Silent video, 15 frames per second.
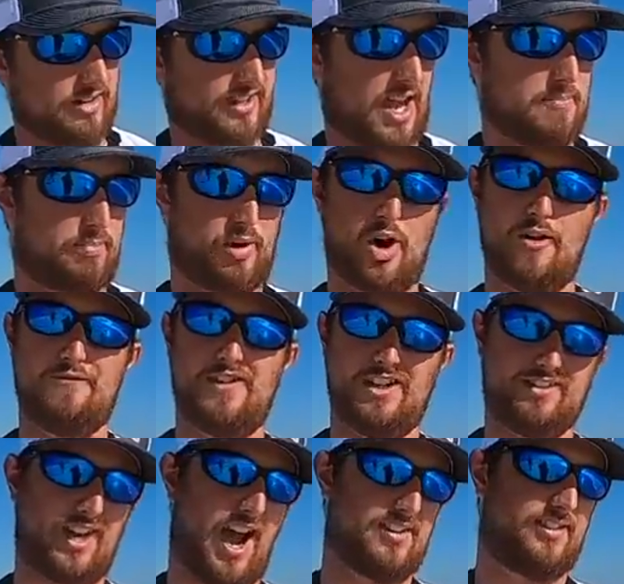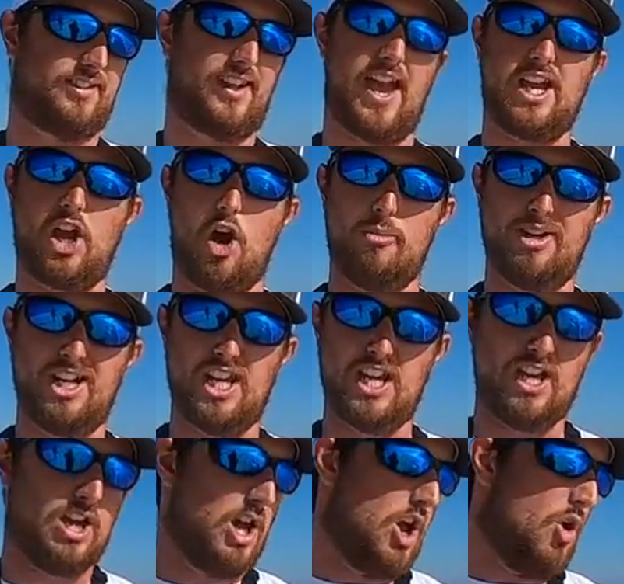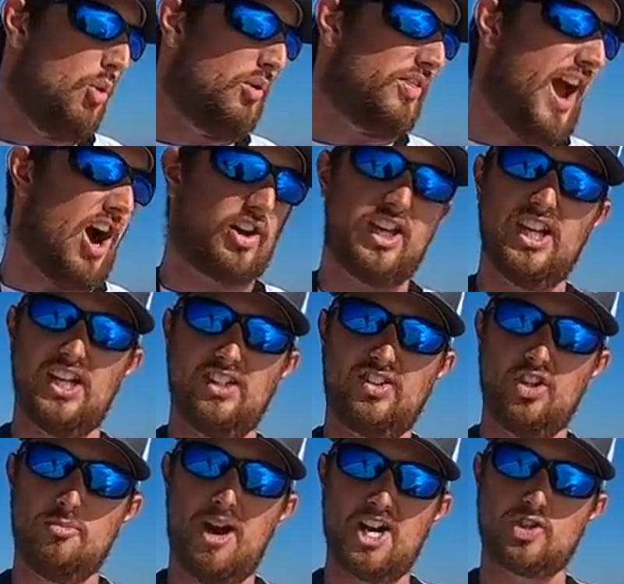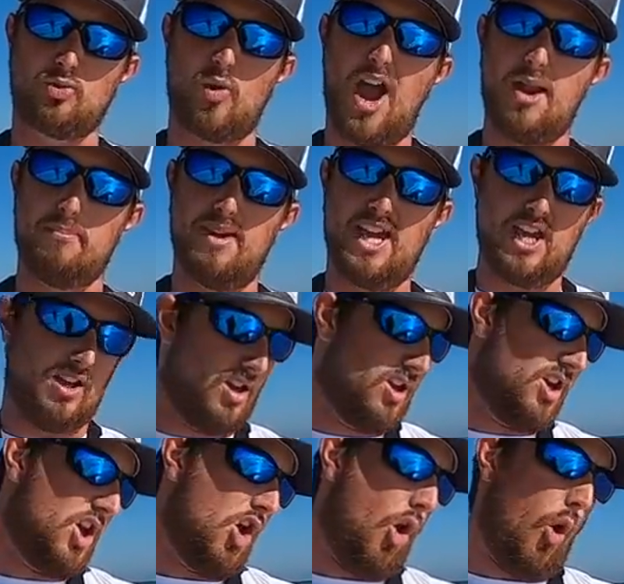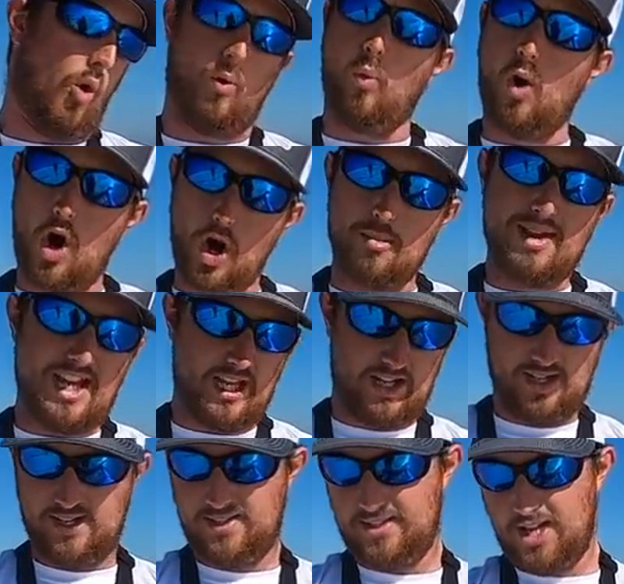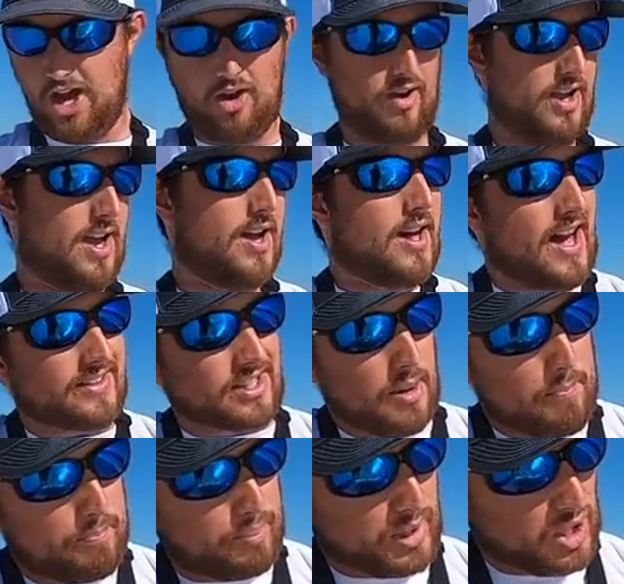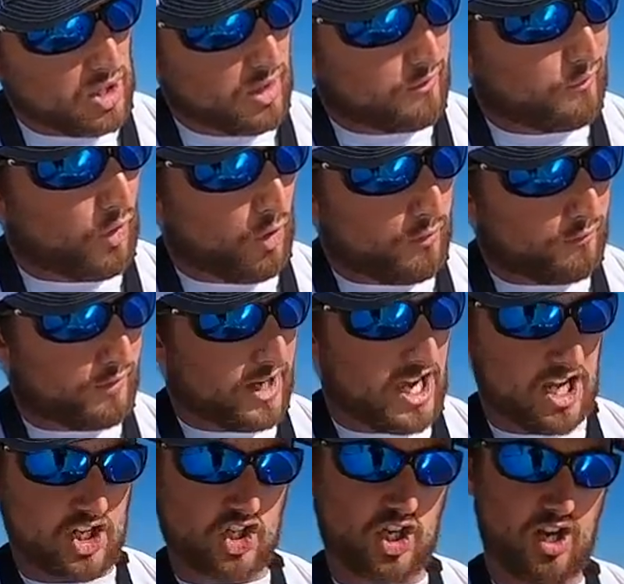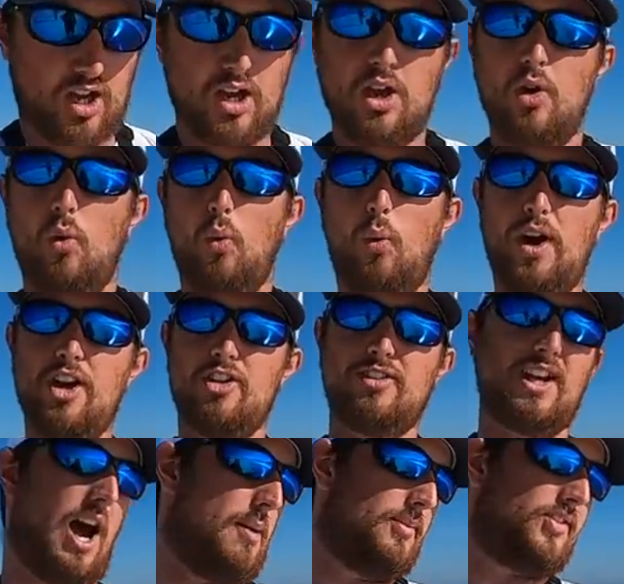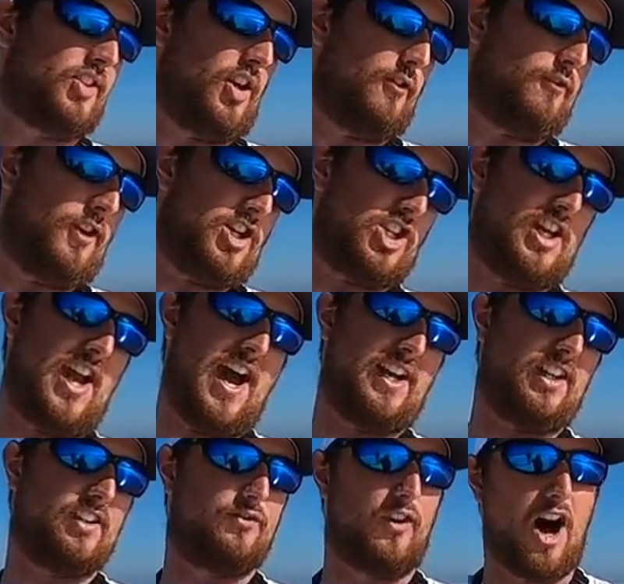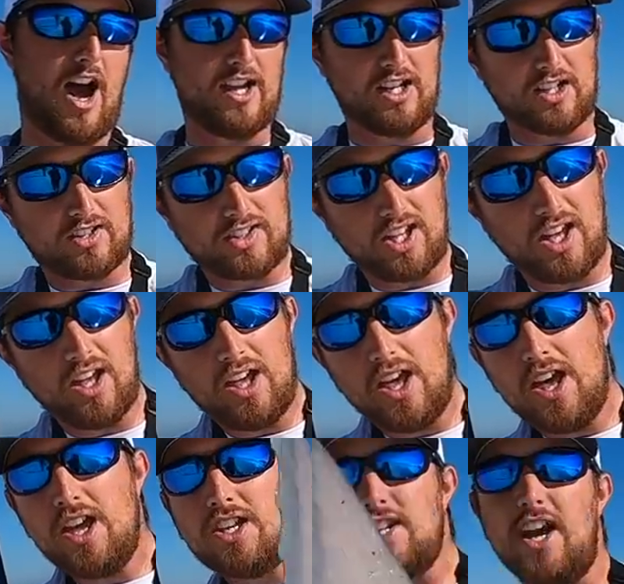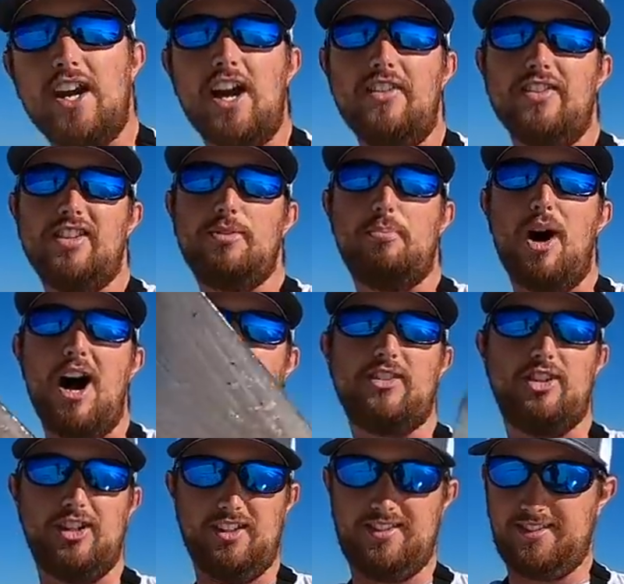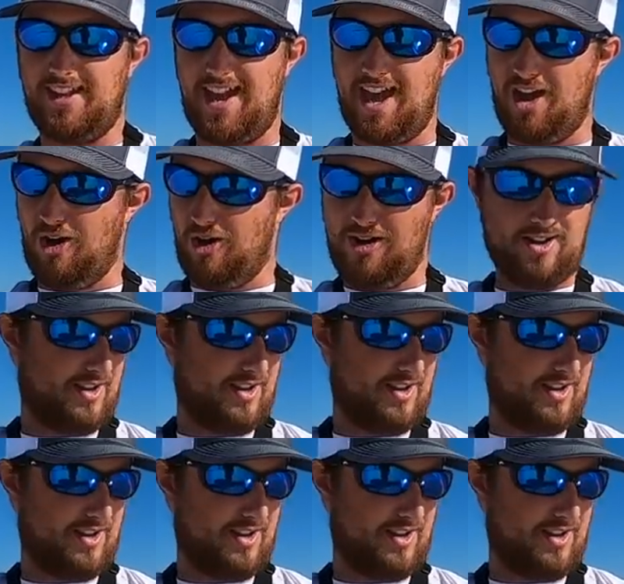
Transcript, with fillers: is a perfect size to take home and eat without getting too much red meat or wormy. So that's a beautiful fish. Wintertime surf fishing at its finest. Check out the spots on its tail.